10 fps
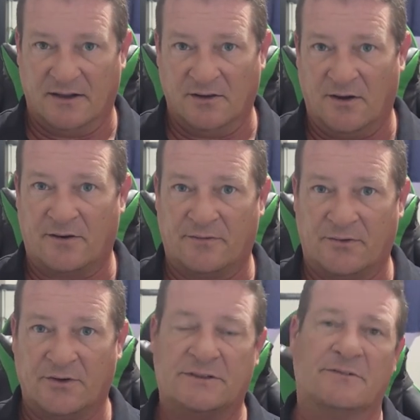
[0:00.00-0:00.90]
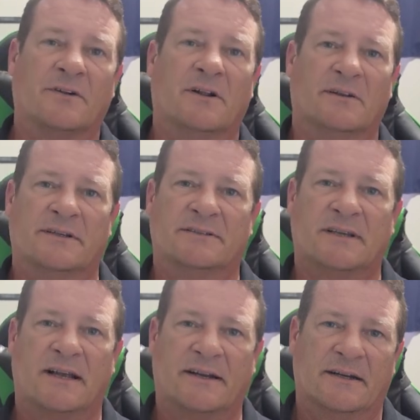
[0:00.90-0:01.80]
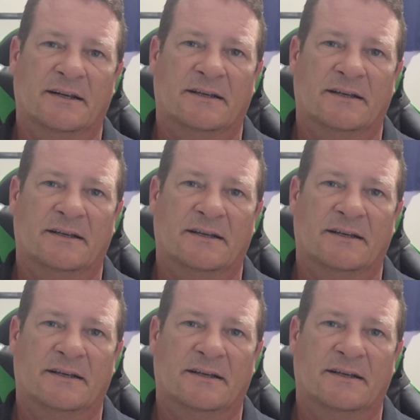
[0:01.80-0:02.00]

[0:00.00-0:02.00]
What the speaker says: a longer version of all of this on it.